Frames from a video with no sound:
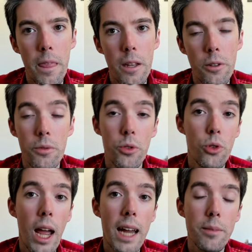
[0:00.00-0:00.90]
sort of
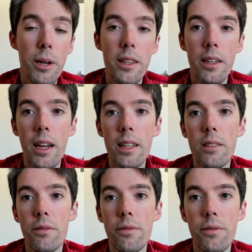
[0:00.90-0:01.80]
tracked by the kinds
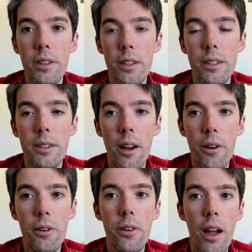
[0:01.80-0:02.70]
of uh,
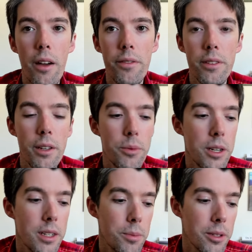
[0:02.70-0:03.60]
aircraft that
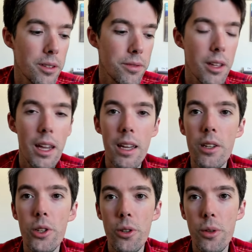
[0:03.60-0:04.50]
we typically fly
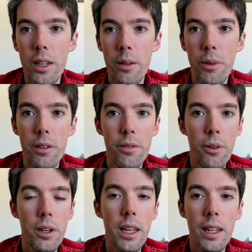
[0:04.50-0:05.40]
into and above
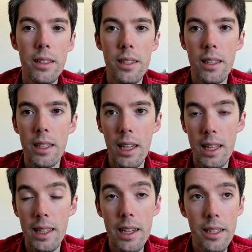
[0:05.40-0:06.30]
hurricanes in the
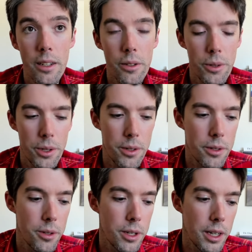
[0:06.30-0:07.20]
Atlantic Ocean
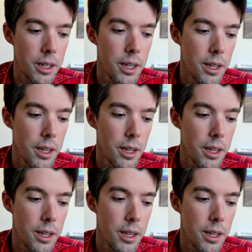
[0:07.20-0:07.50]
during